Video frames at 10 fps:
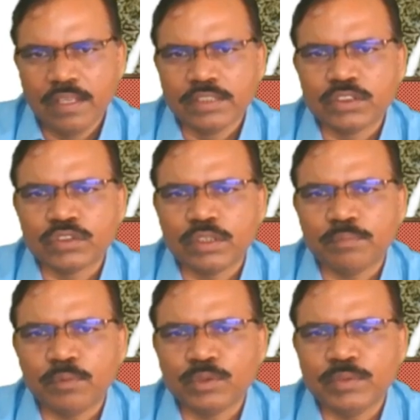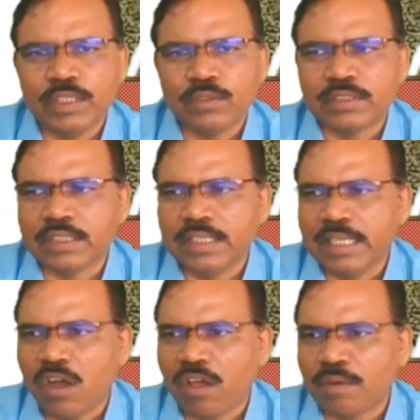So suppose we have
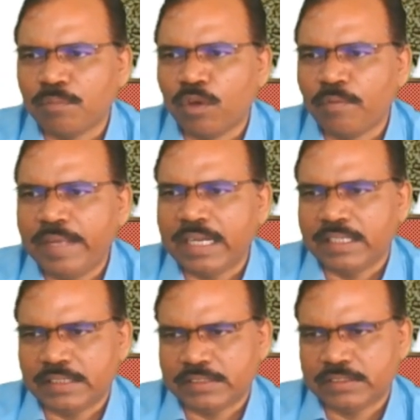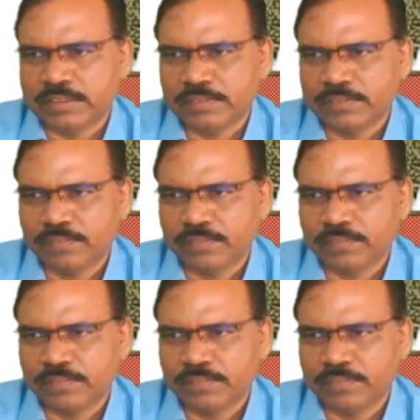three or more vectors.